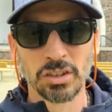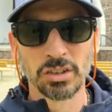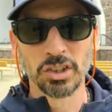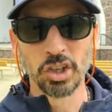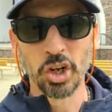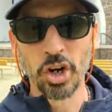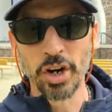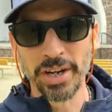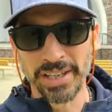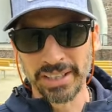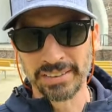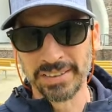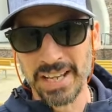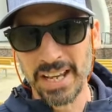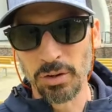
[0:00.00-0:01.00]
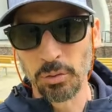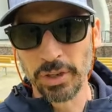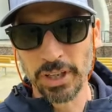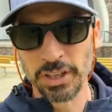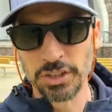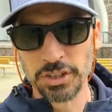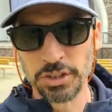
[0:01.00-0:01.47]
learning that
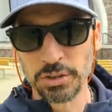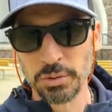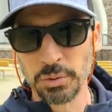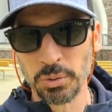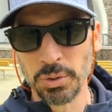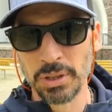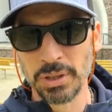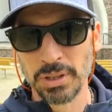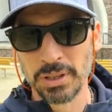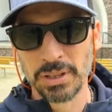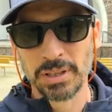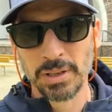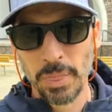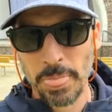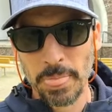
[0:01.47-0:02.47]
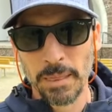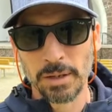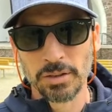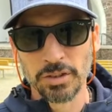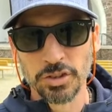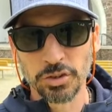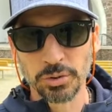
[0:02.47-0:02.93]
when you
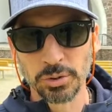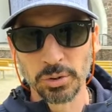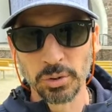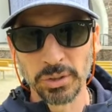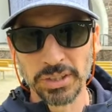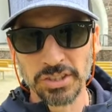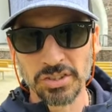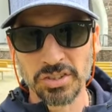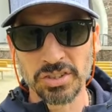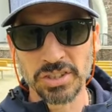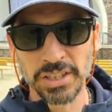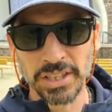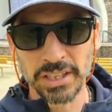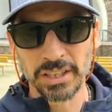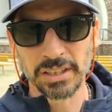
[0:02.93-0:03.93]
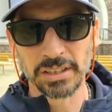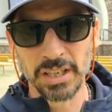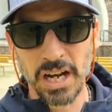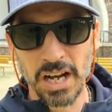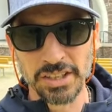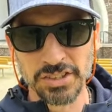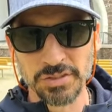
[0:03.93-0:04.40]
truly seek
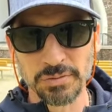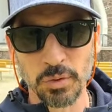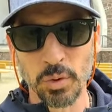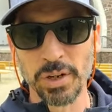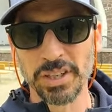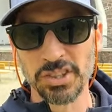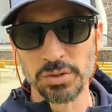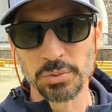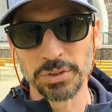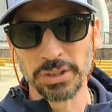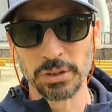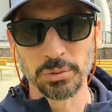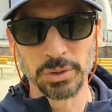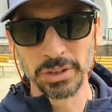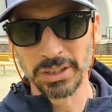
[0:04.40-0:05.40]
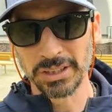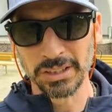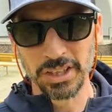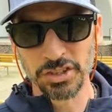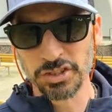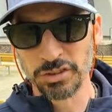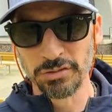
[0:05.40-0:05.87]
God's voice, when you really
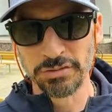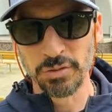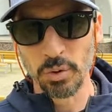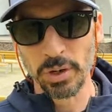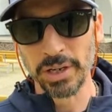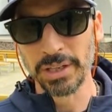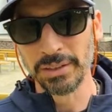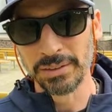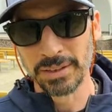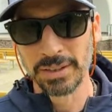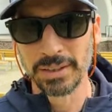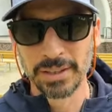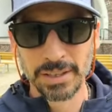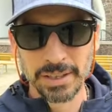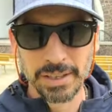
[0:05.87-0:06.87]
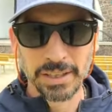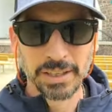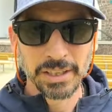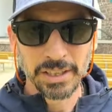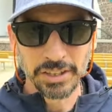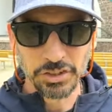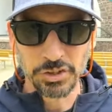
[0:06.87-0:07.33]
listen for it,
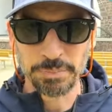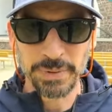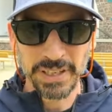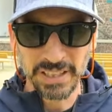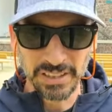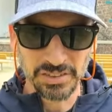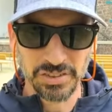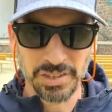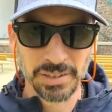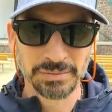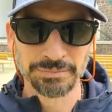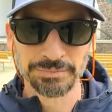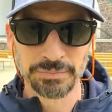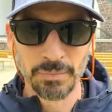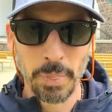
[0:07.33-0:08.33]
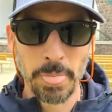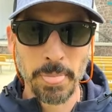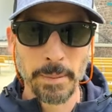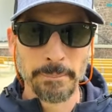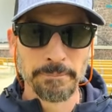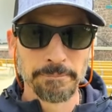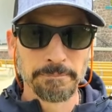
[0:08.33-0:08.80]
He speaks.
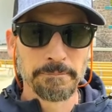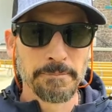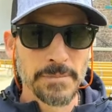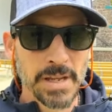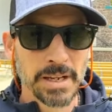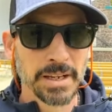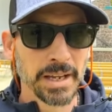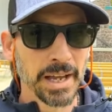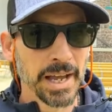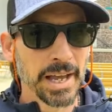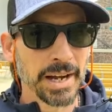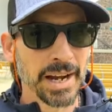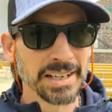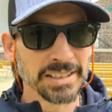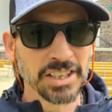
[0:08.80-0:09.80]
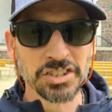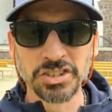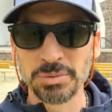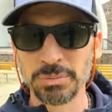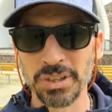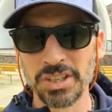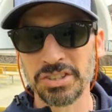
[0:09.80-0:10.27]
And I did
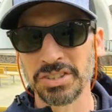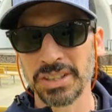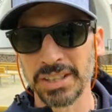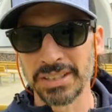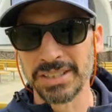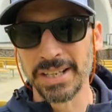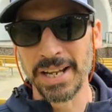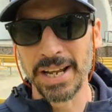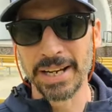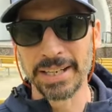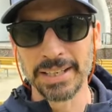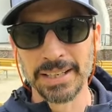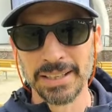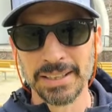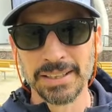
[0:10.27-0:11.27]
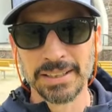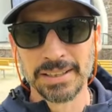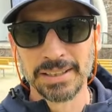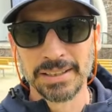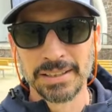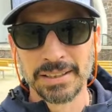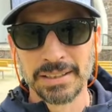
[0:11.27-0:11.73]
some listening today,
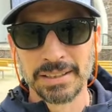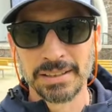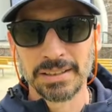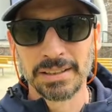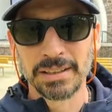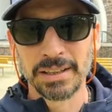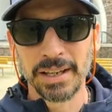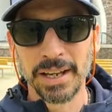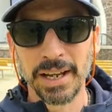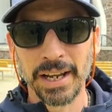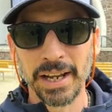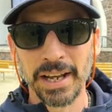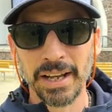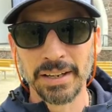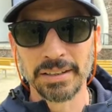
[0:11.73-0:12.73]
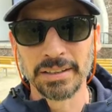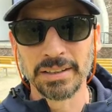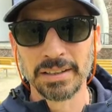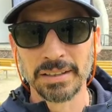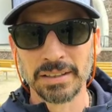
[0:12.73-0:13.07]
and